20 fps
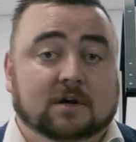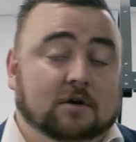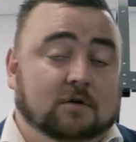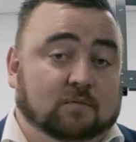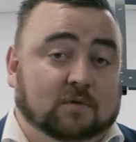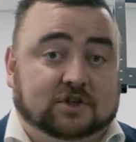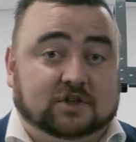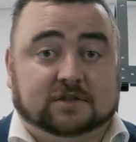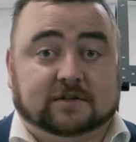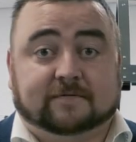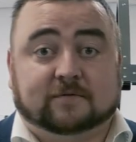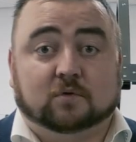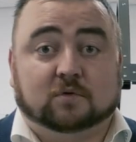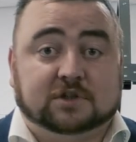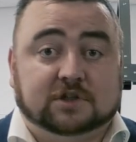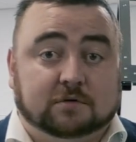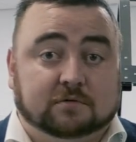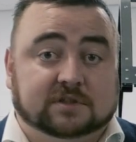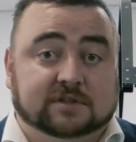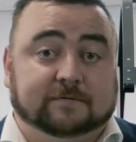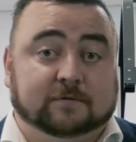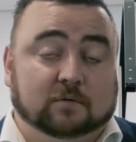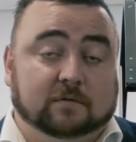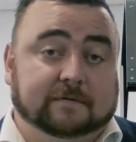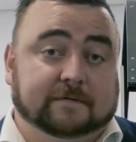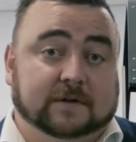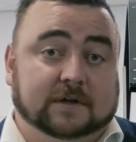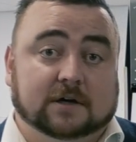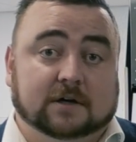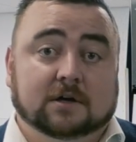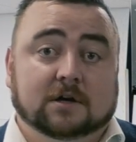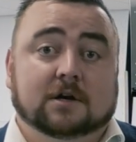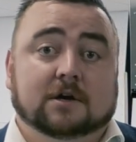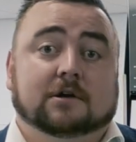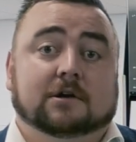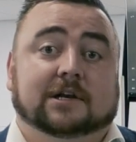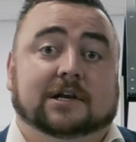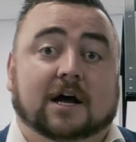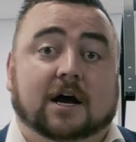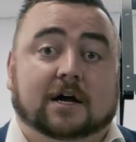which is of course useful for
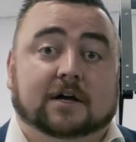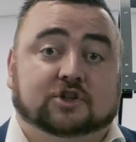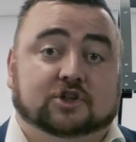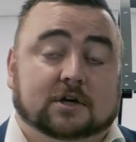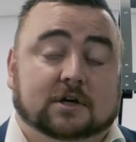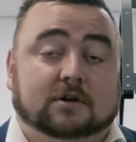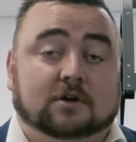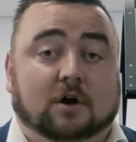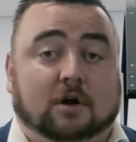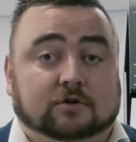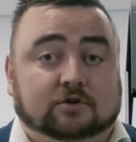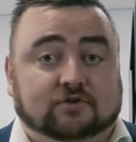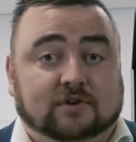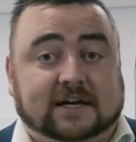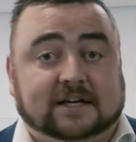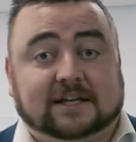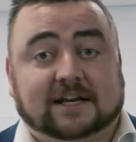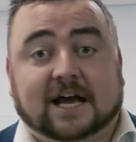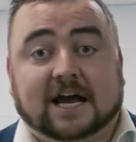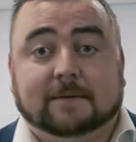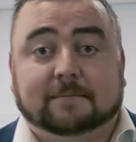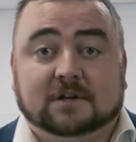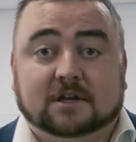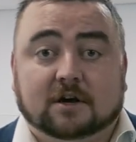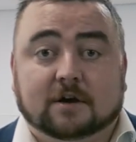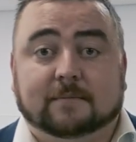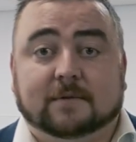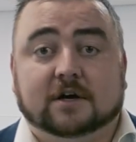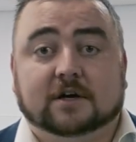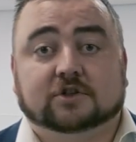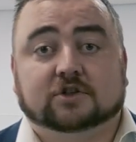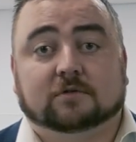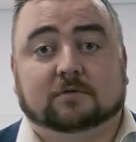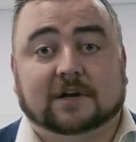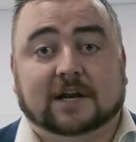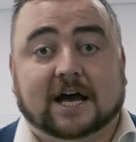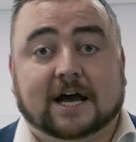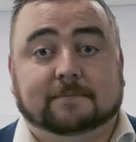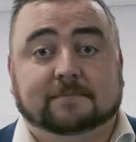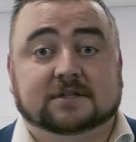larger contract labs, commercial
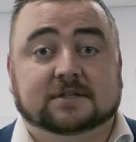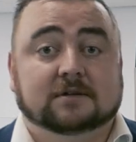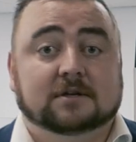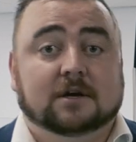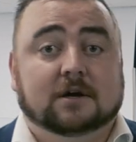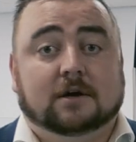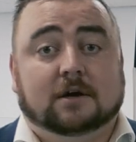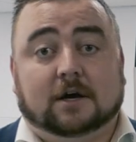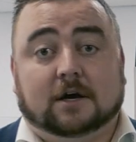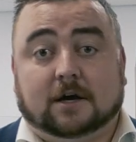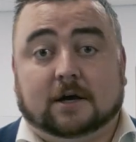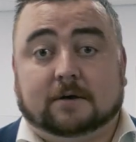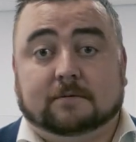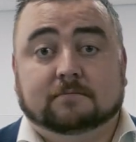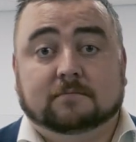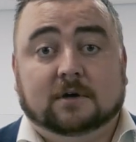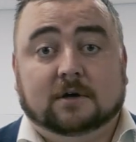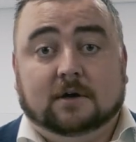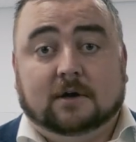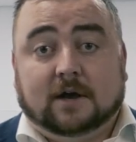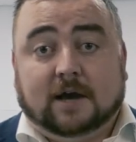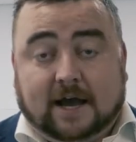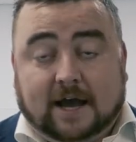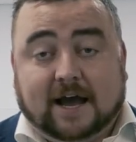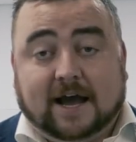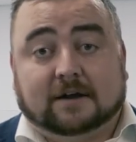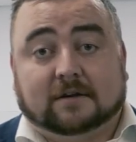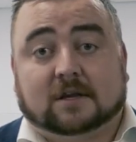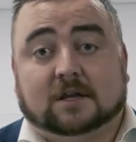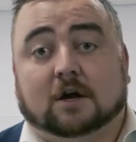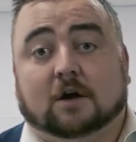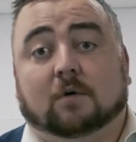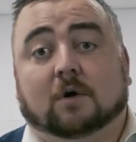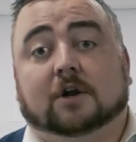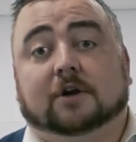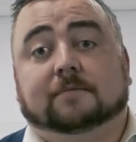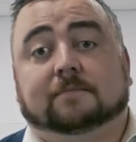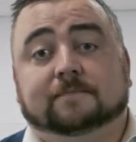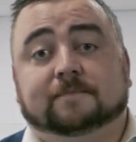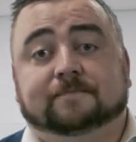labs, and so
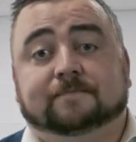on.